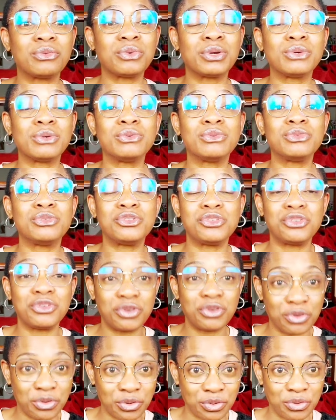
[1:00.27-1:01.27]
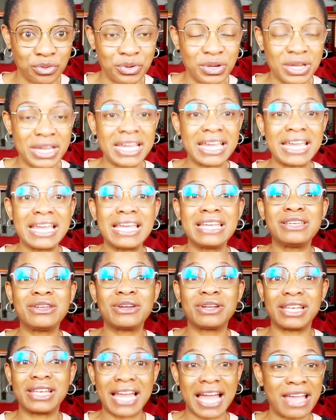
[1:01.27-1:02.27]
will do in
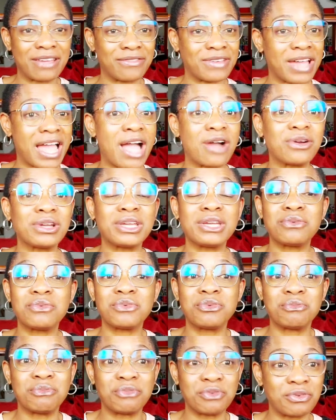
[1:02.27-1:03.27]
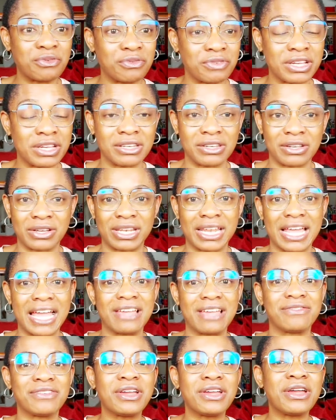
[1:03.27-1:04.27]
your life, how He will move in your
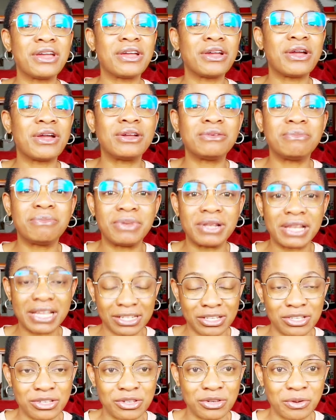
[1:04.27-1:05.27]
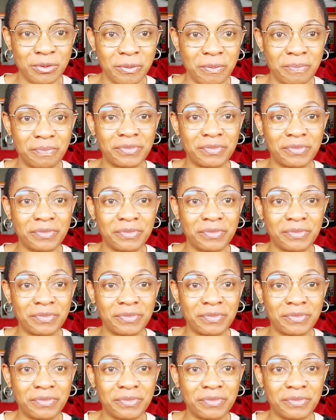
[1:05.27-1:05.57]
life. God bless you.